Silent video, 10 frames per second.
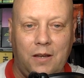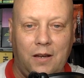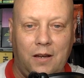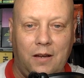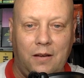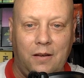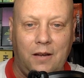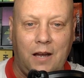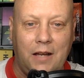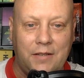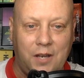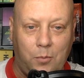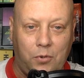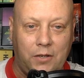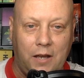a
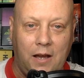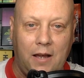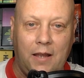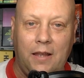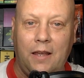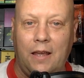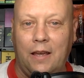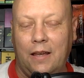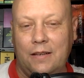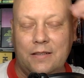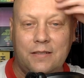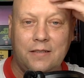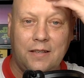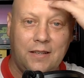hot-tempered guy and,